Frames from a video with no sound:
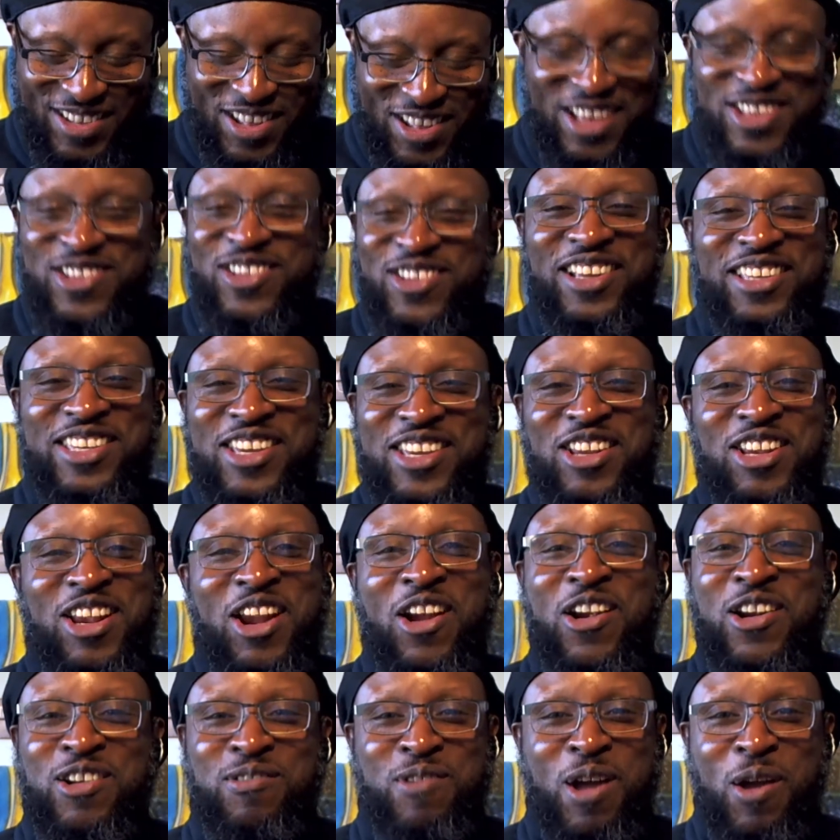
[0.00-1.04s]
you can get
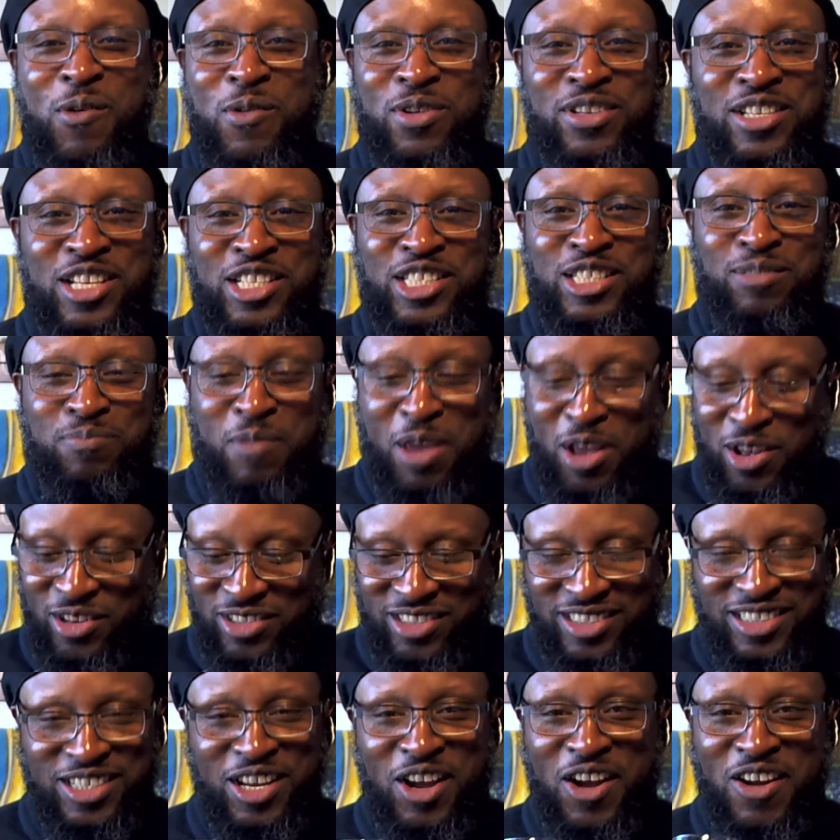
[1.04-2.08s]
carried away with the smell
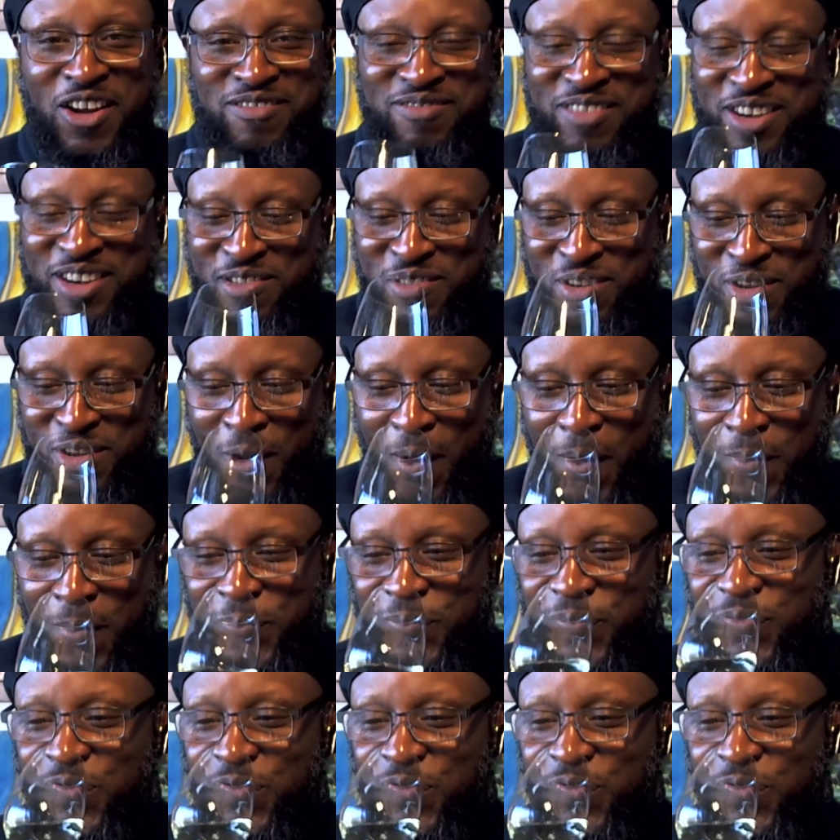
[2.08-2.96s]
stuff, but here we go.